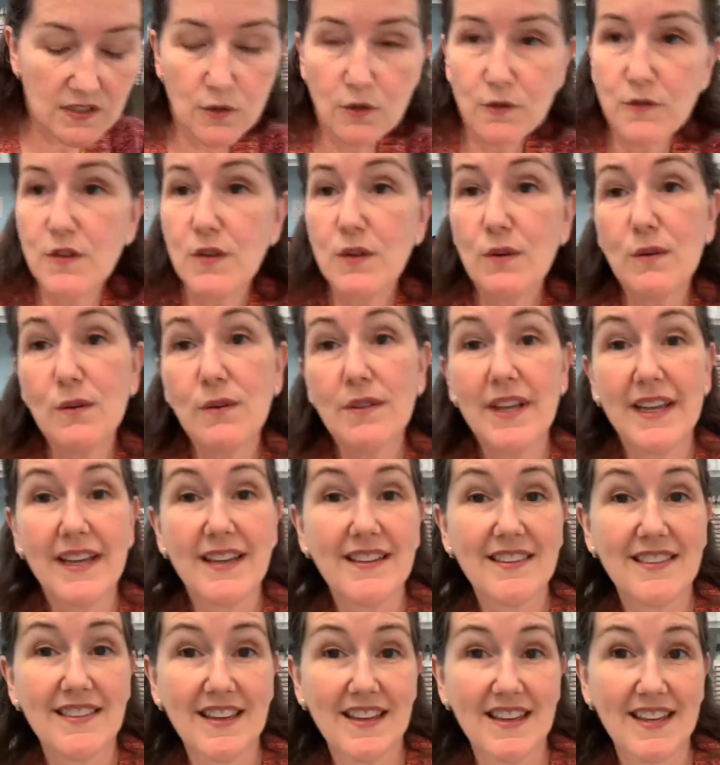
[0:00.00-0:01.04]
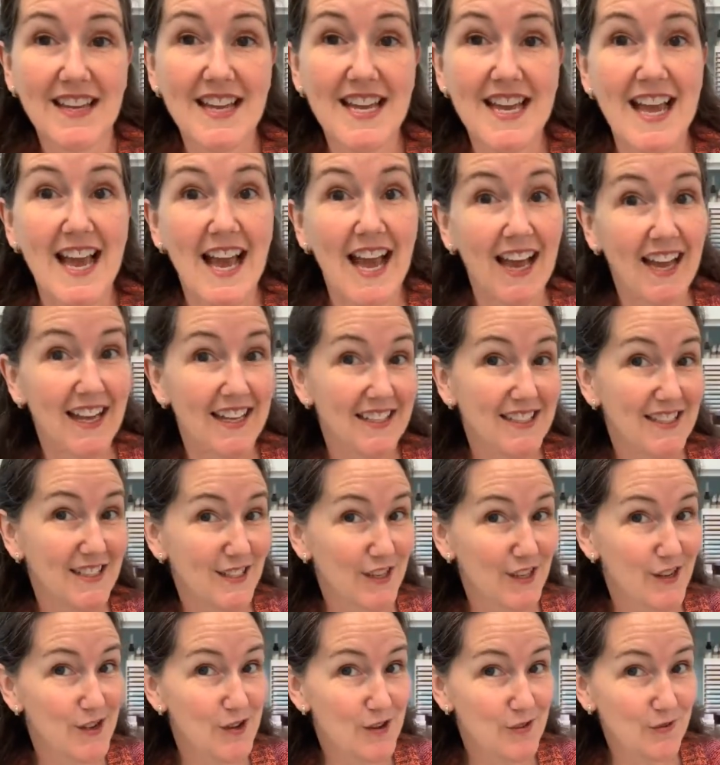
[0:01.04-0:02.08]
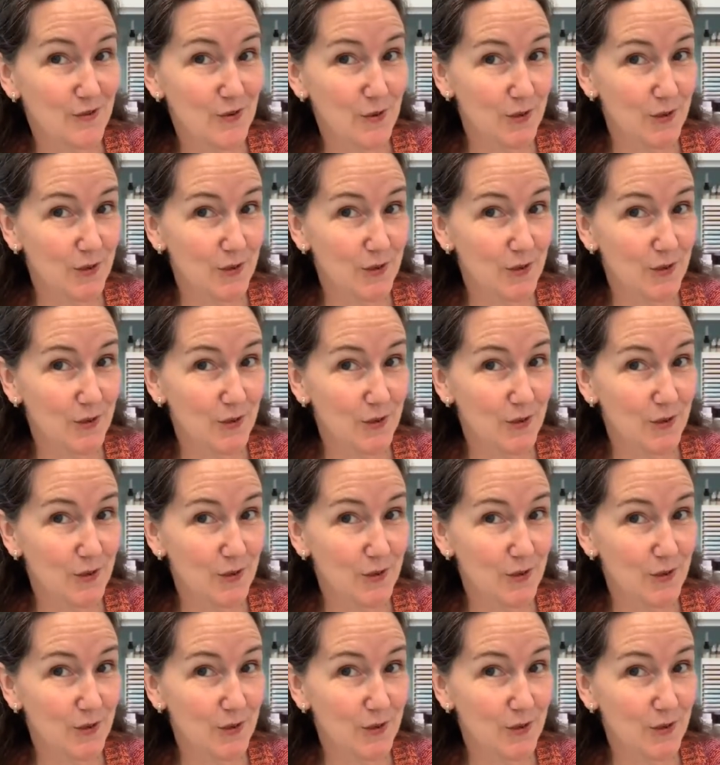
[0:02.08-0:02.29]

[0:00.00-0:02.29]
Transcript: So if you like the idea of